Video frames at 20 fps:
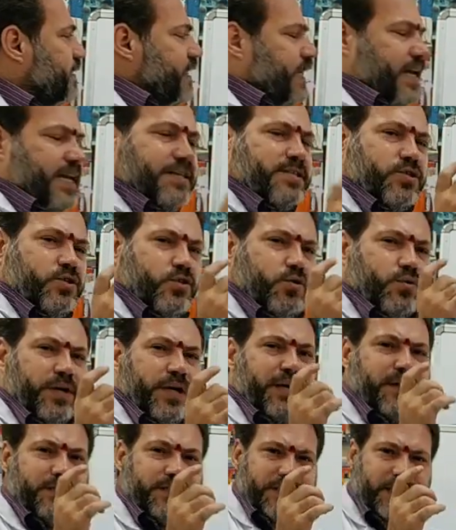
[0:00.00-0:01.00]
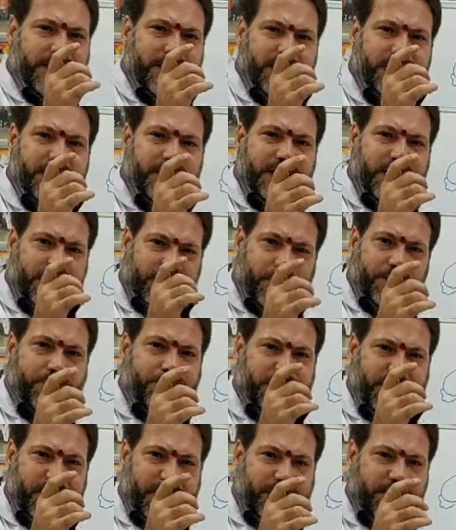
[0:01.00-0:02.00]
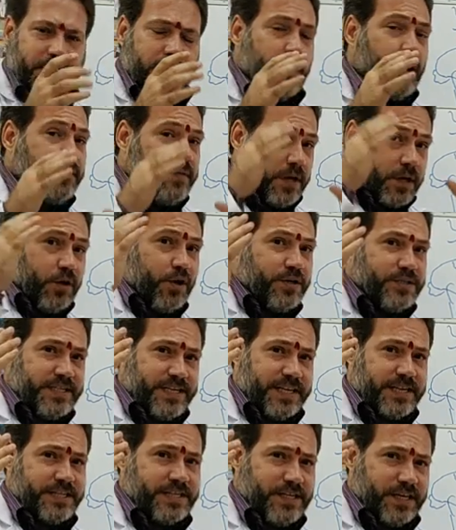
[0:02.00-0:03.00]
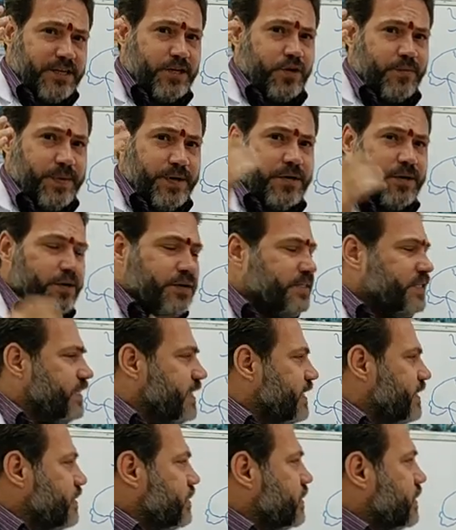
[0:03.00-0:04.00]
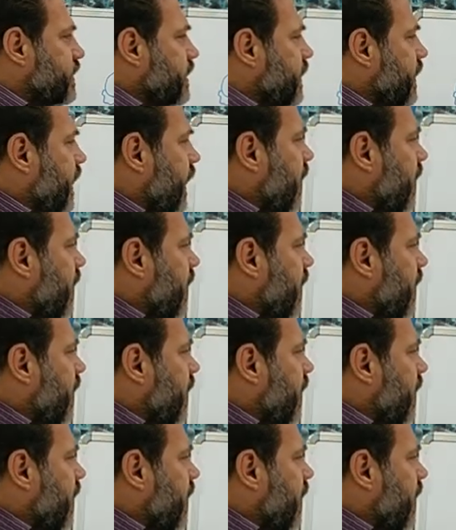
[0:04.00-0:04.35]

These two areas in the brain of the cortex, the human cortex,